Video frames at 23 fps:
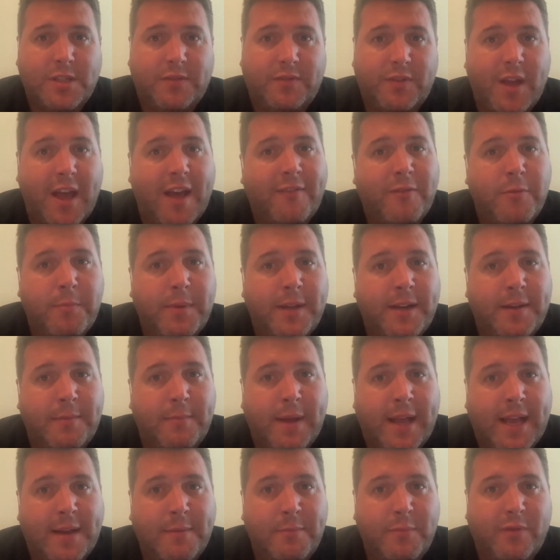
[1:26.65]
if you haven't been in
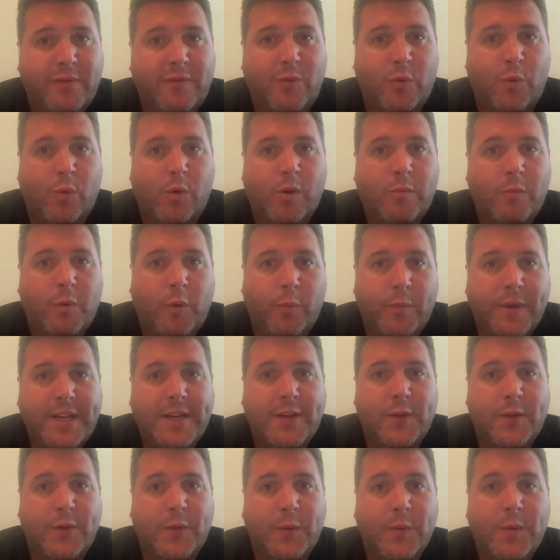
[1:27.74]
band before, what we
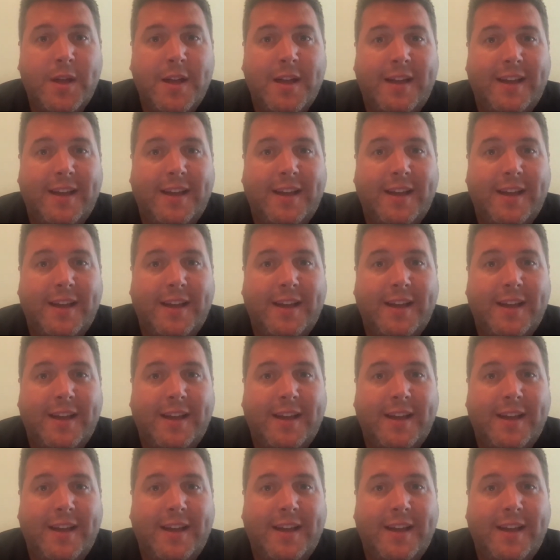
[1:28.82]
do